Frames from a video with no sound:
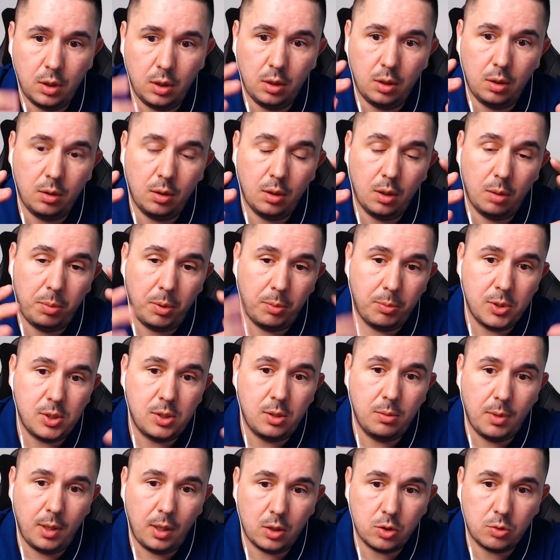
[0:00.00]
in a
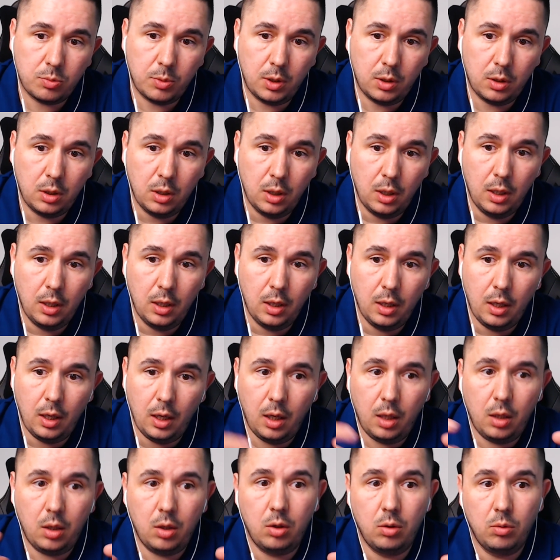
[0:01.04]
PPC management.
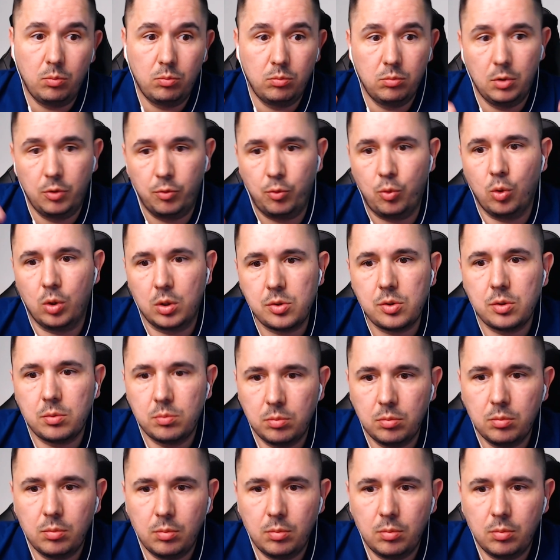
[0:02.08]
And of course,